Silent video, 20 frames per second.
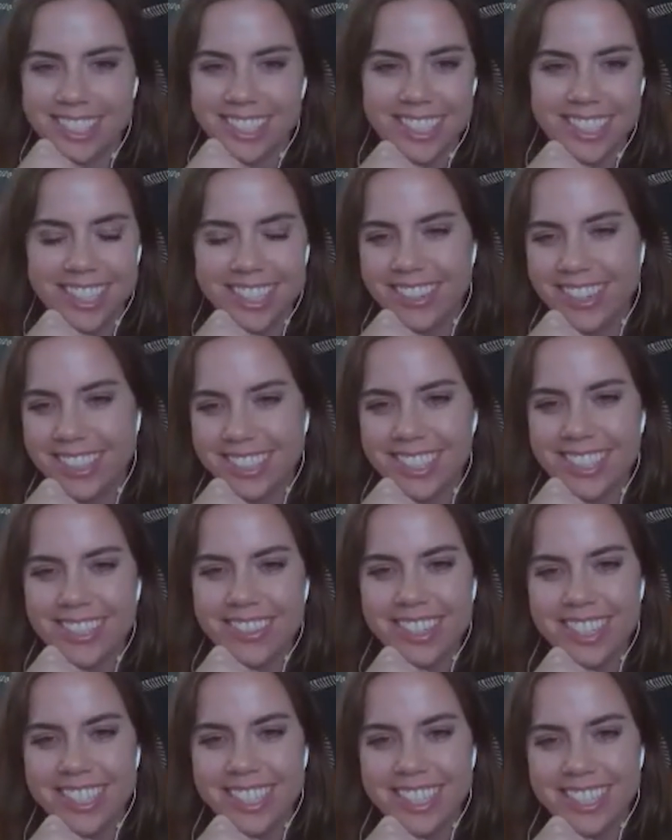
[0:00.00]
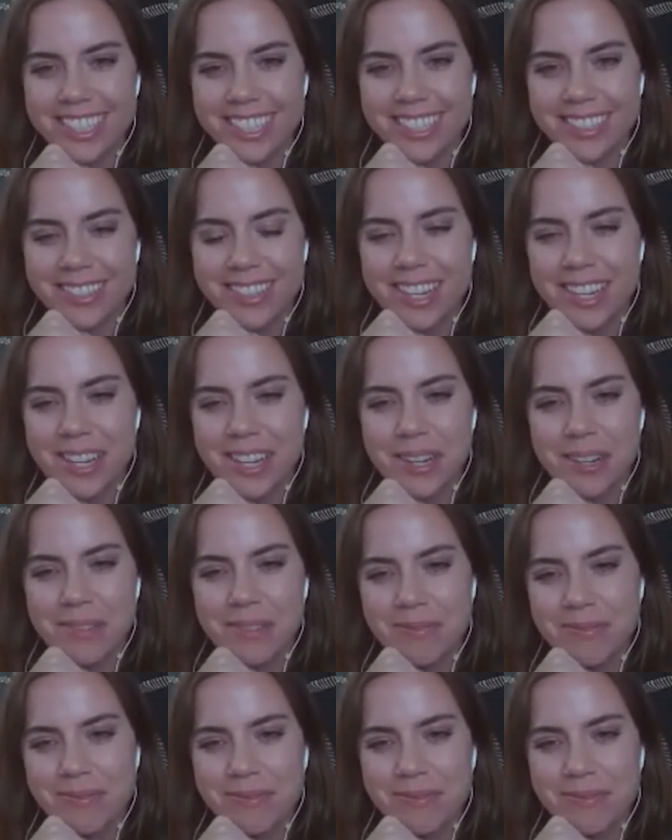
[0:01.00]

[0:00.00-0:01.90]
you know, has no idea. Um,